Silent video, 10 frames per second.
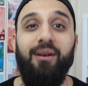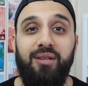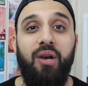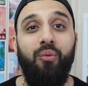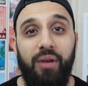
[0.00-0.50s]
It
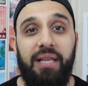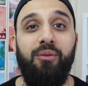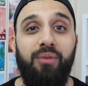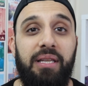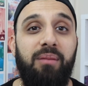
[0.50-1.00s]
was a
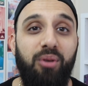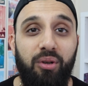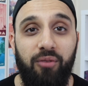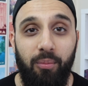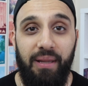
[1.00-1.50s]
really
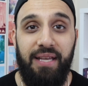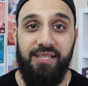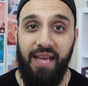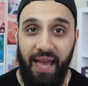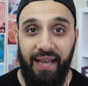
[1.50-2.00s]
beautiful
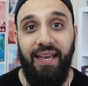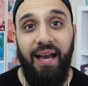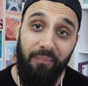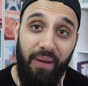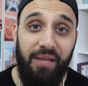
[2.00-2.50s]
place to hang
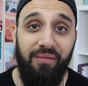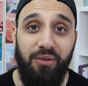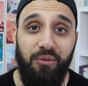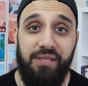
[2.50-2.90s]
out. Make a few